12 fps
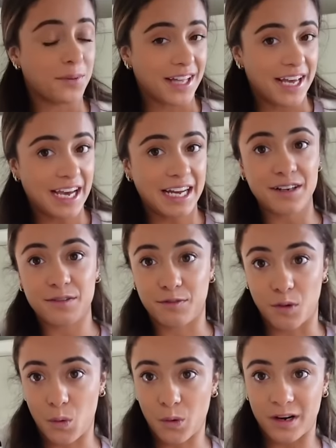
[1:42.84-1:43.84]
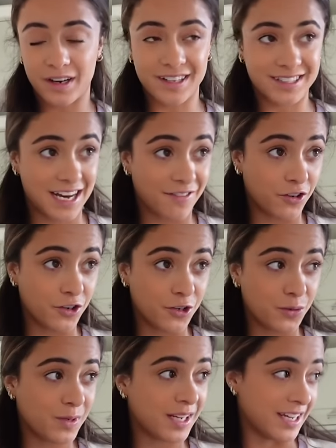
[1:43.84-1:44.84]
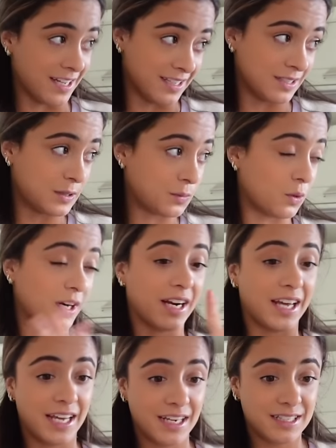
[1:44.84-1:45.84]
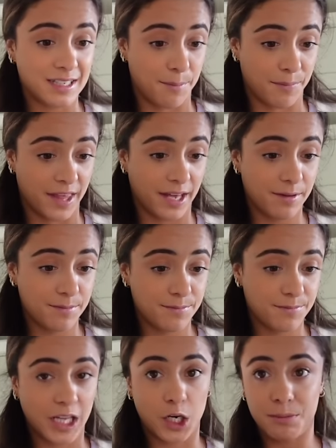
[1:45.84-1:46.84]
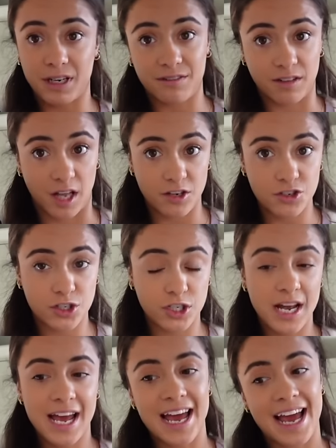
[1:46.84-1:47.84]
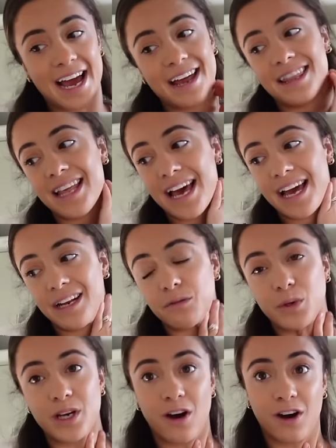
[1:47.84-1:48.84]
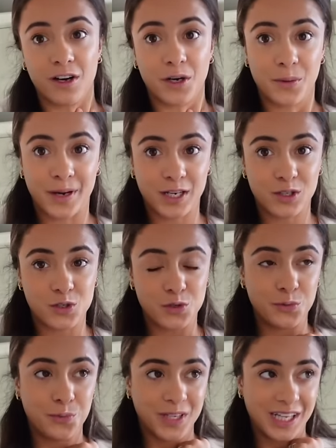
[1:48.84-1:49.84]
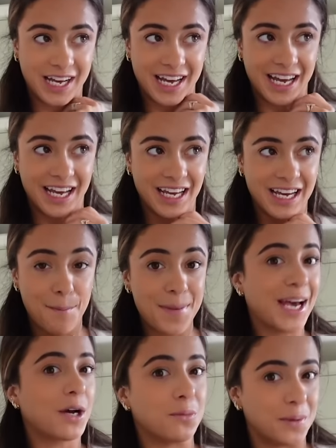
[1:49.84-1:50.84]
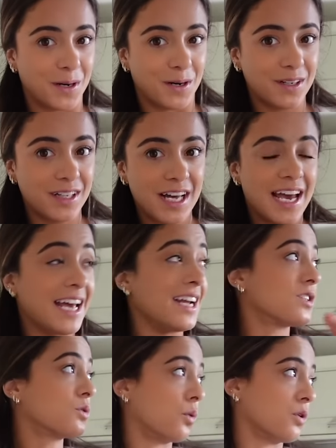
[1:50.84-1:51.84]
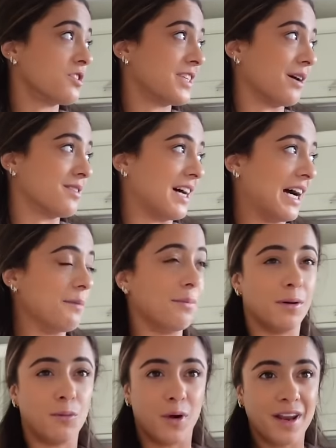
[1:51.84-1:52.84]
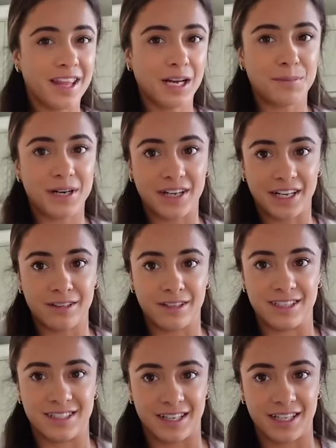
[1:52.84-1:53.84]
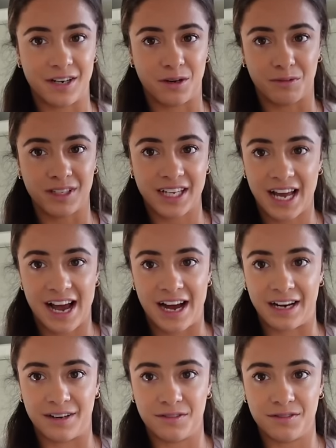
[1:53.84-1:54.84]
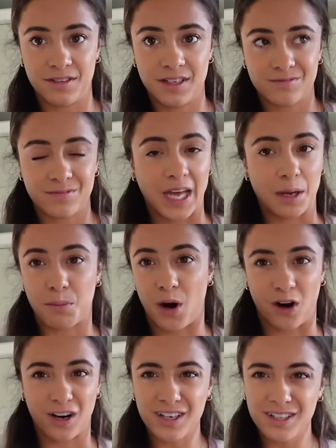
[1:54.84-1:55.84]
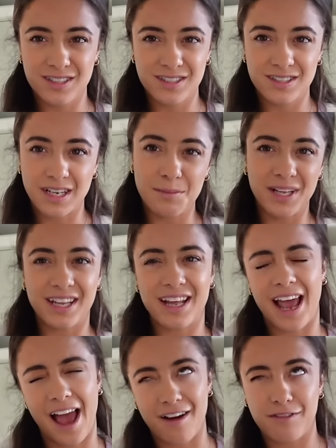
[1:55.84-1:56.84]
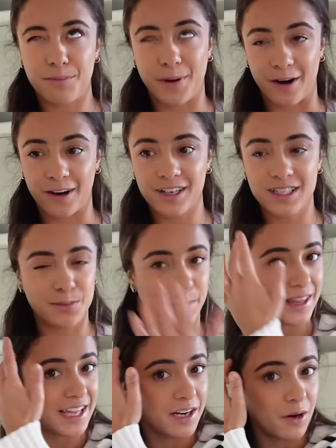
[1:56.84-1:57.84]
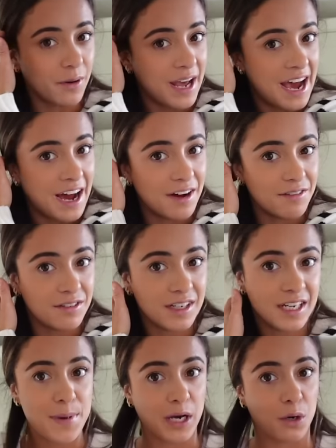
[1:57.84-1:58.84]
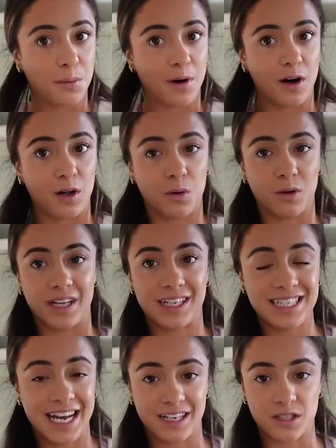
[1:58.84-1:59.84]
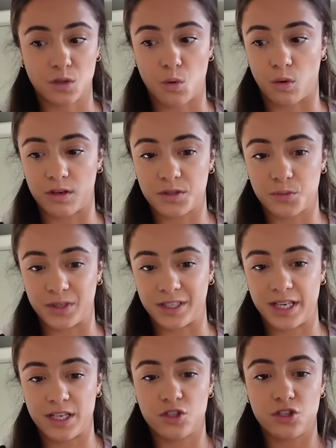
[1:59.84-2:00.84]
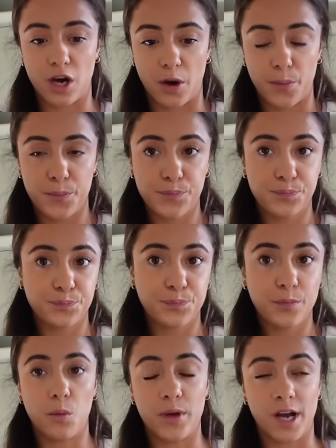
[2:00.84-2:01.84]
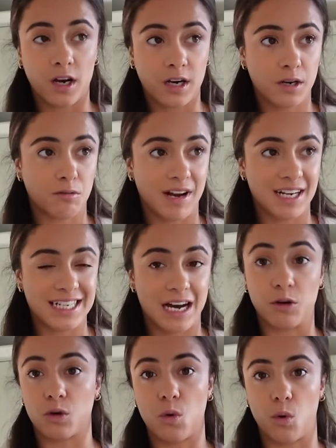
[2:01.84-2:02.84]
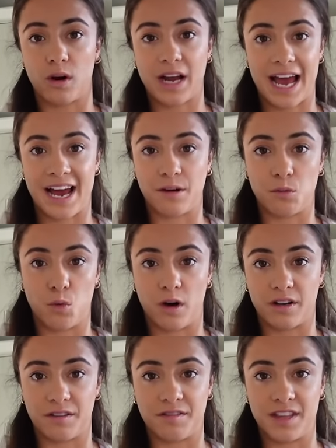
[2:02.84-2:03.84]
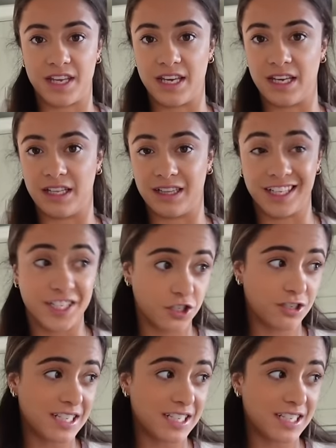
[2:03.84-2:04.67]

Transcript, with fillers: plan for this afternoon is we're gonna eat something, a little bit of lunch, and then we are going to play pickleball. It is gorgeous outside, but one thing about England is that they don't really have like parks. I mean, they have parks, but they don't have pickleball or like tennis courts really. So we are gonna rent out a court at one of the leisure